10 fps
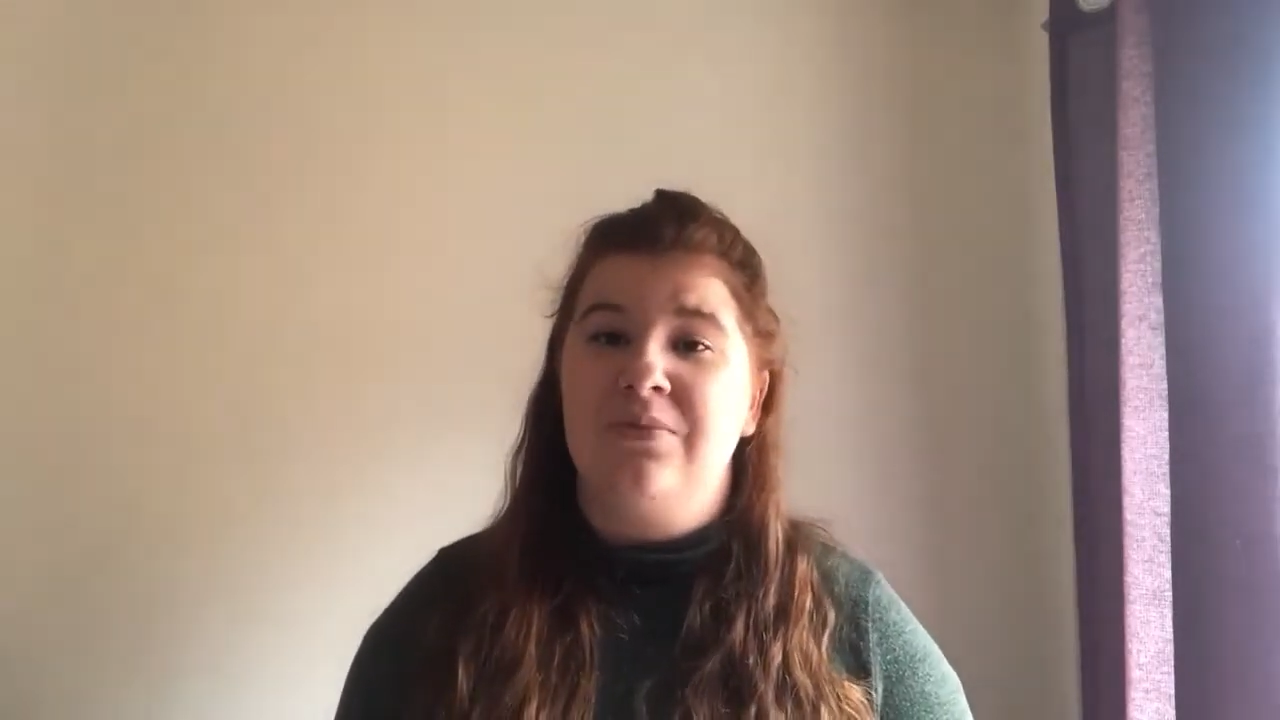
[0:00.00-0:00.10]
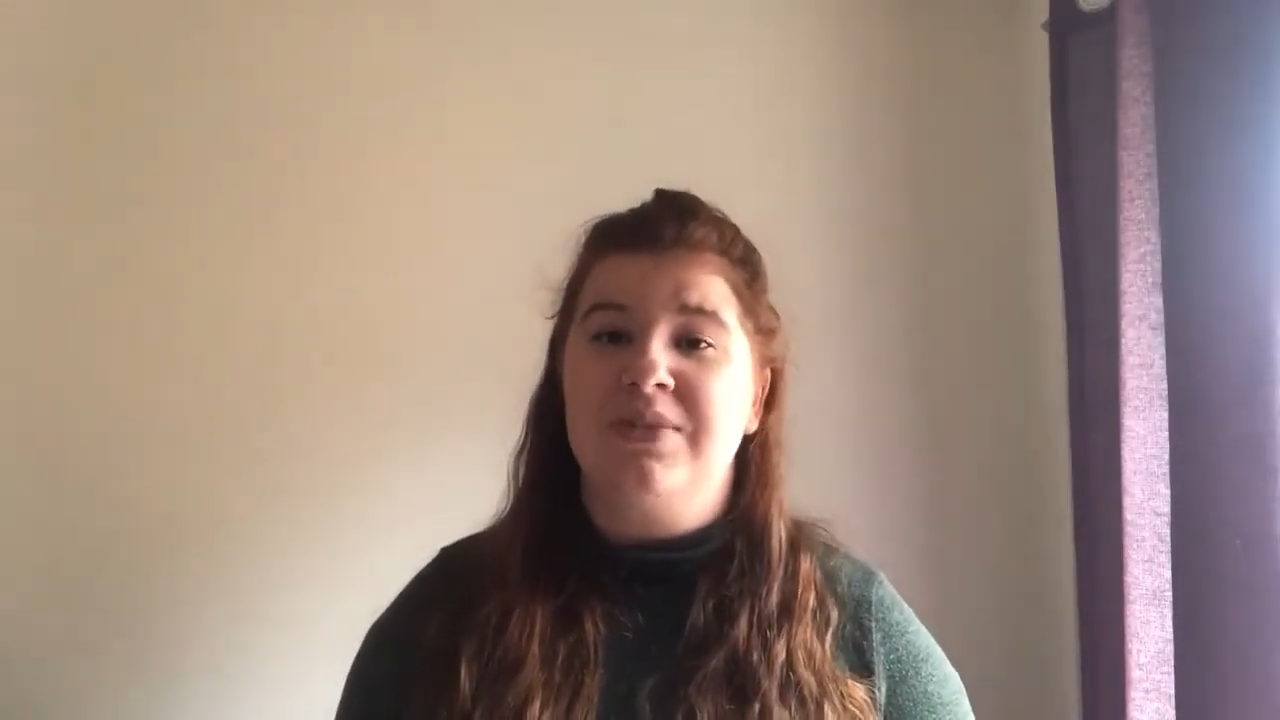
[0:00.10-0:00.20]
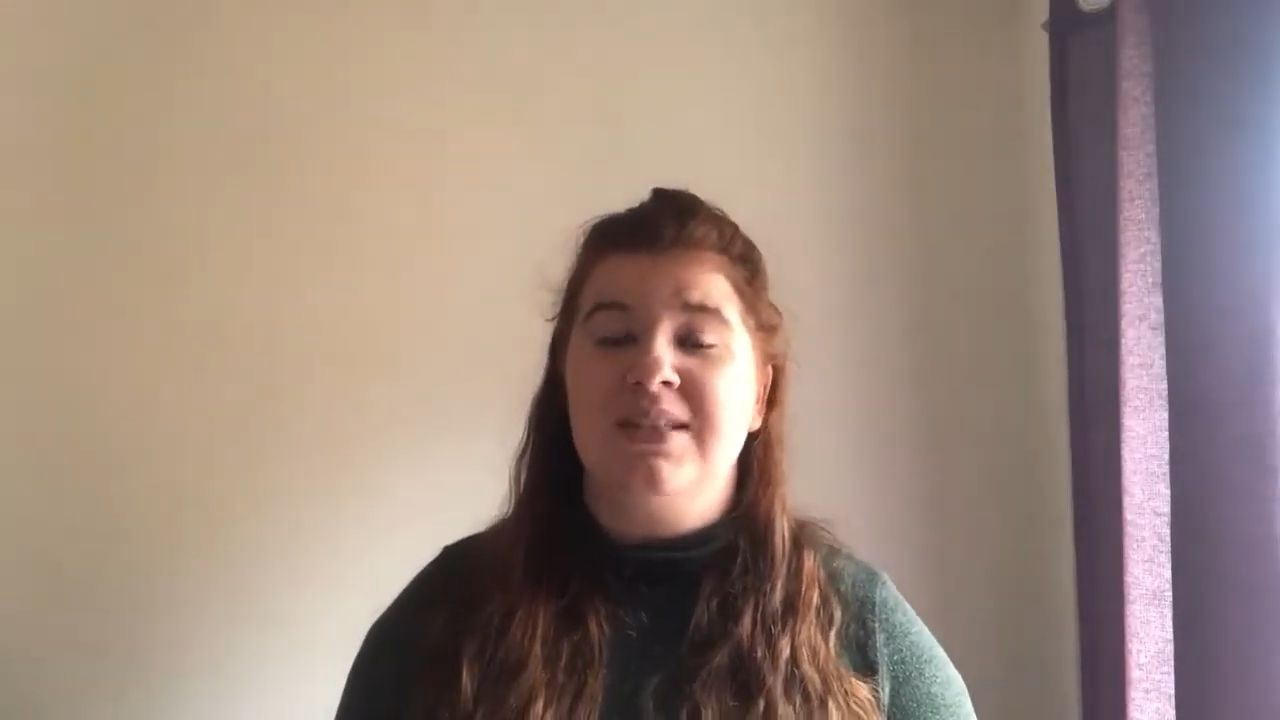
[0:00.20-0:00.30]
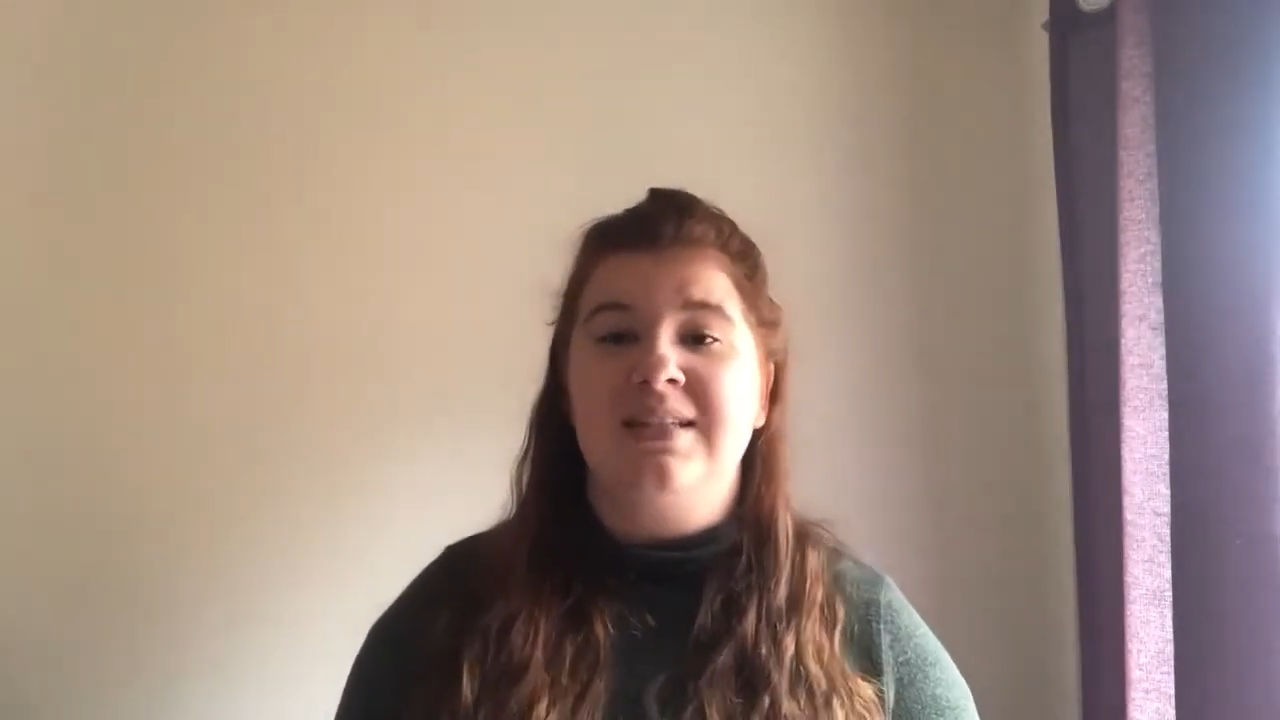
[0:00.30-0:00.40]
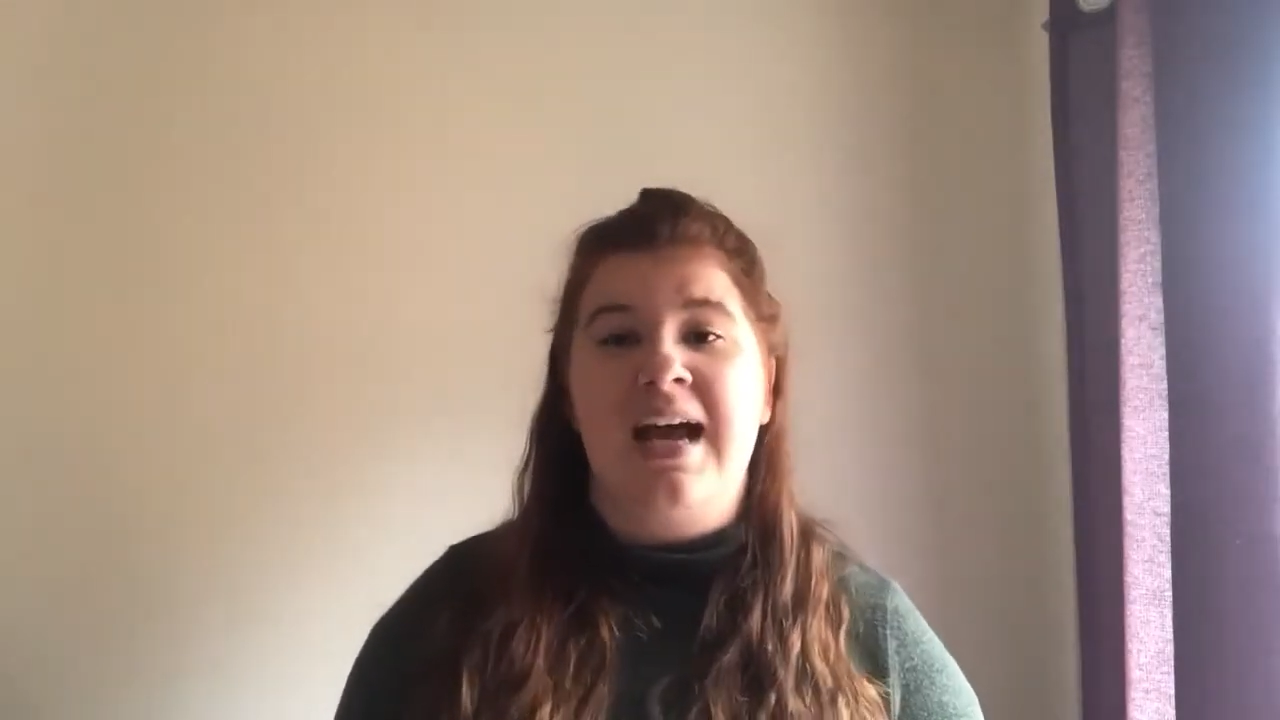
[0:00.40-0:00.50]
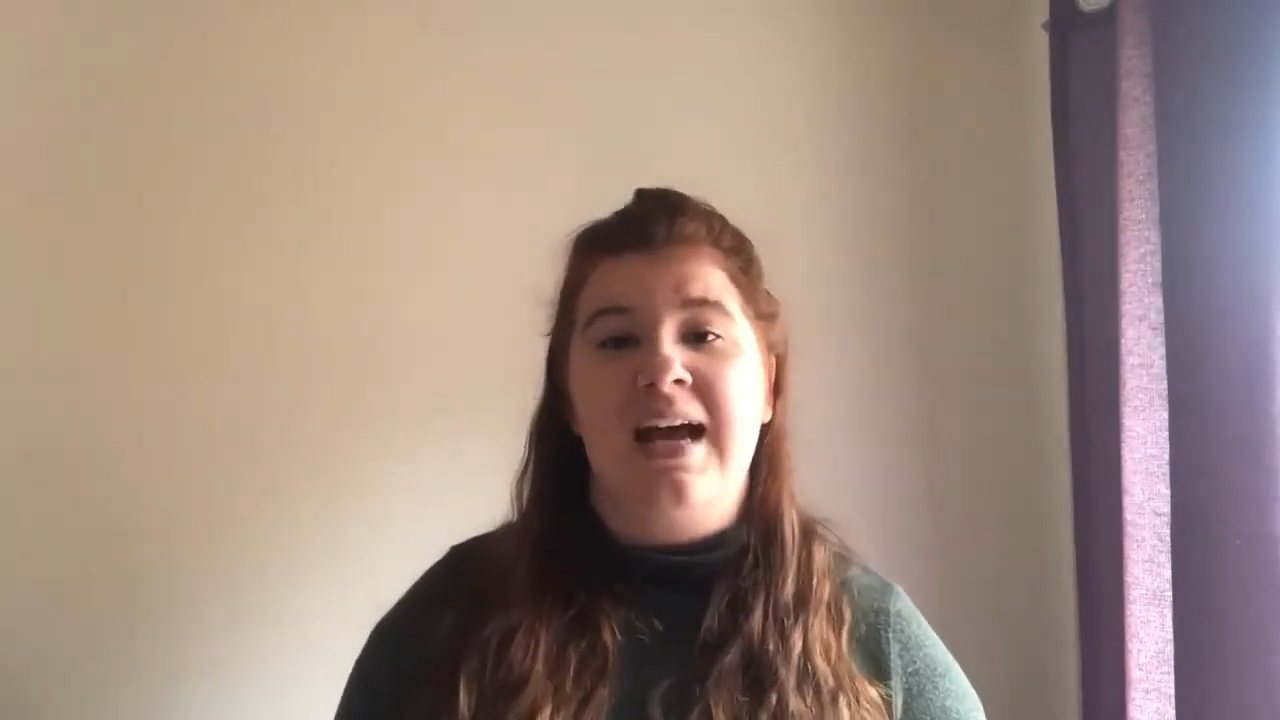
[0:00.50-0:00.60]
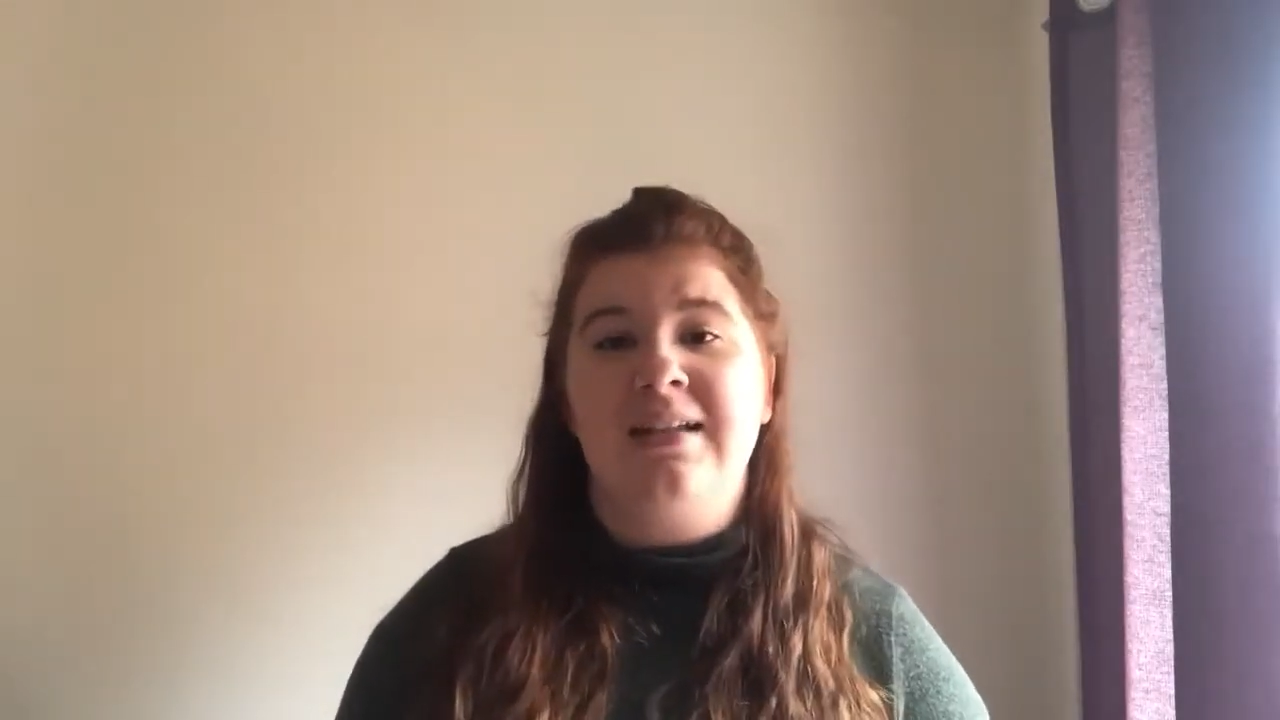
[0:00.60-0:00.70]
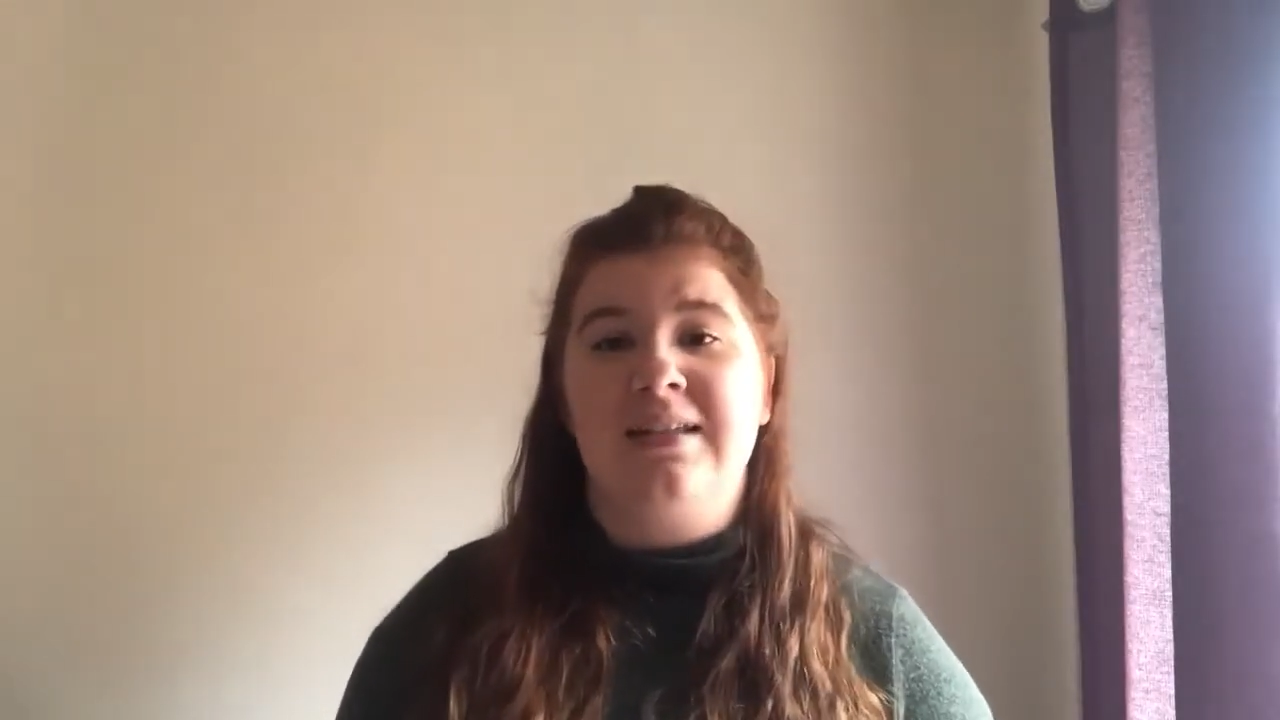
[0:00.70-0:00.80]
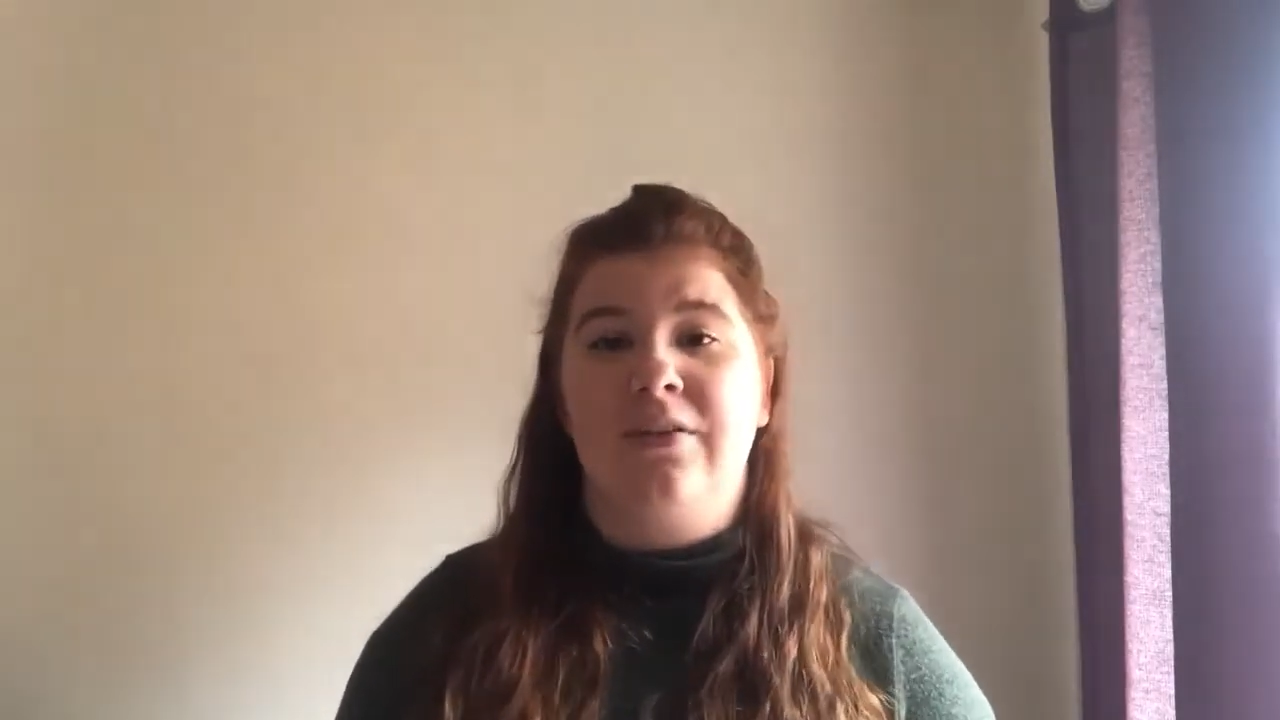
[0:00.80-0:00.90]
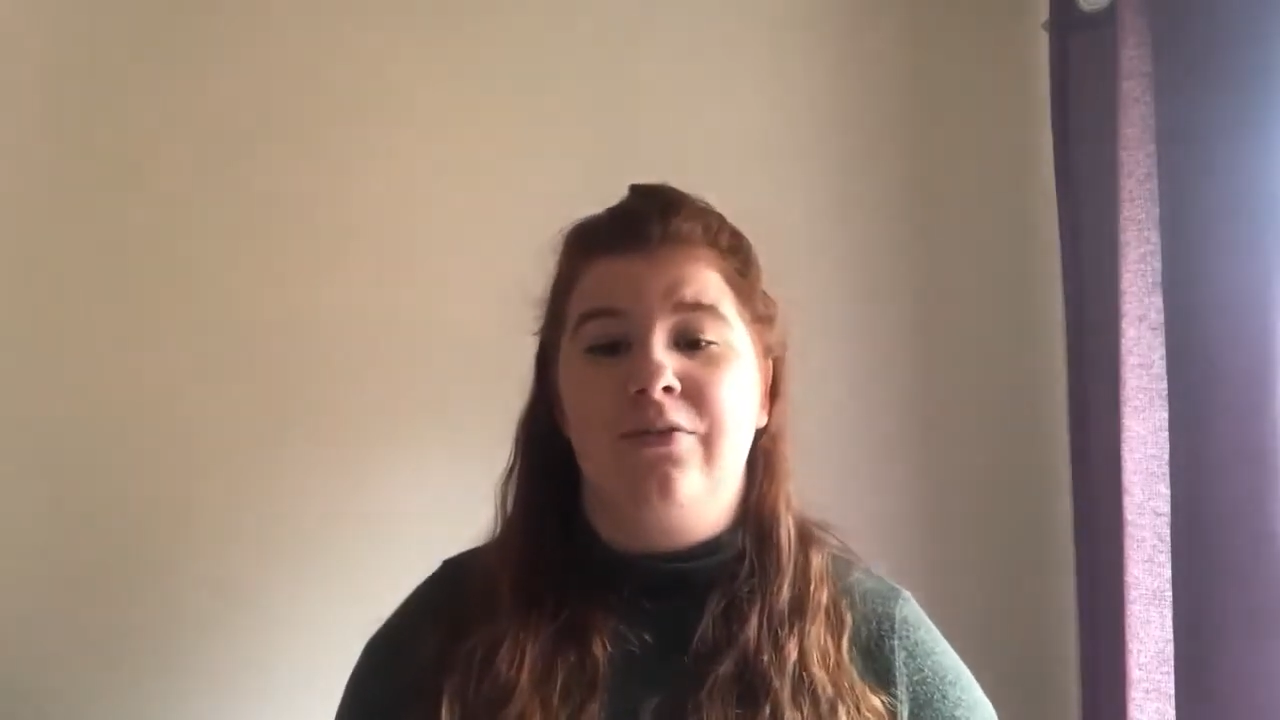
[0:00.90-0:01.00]

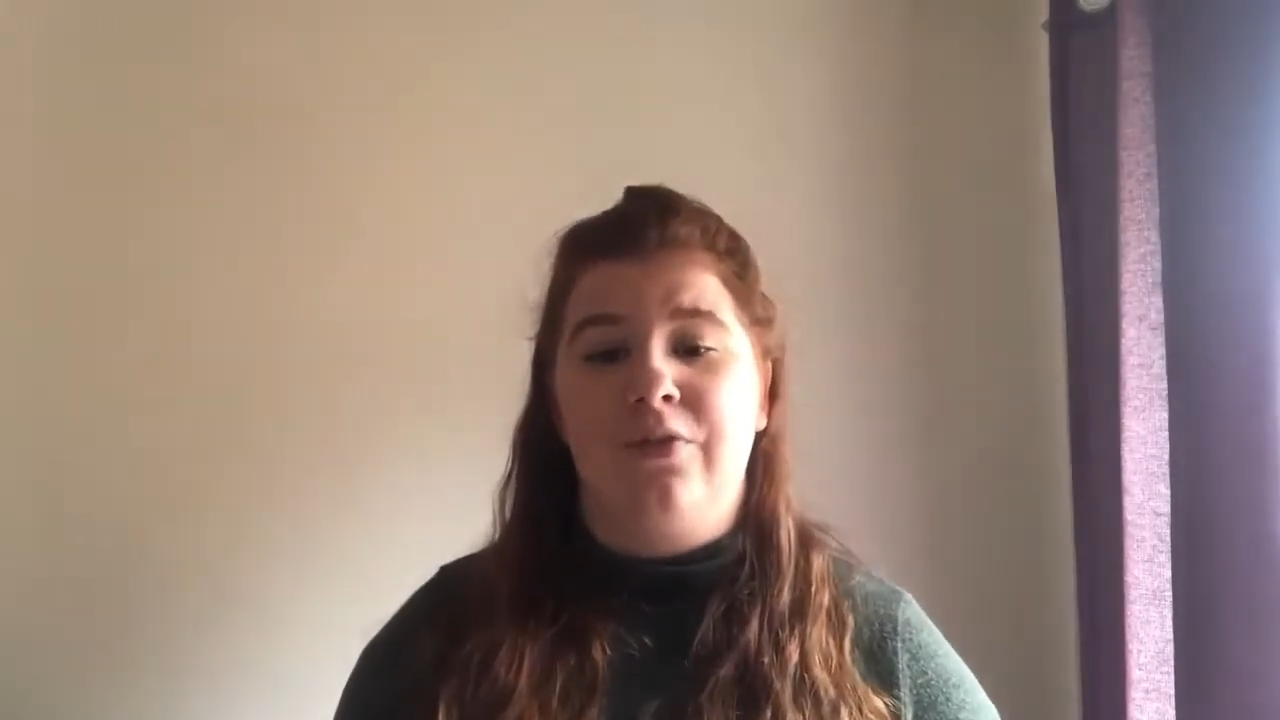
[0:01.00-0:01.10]
outstanding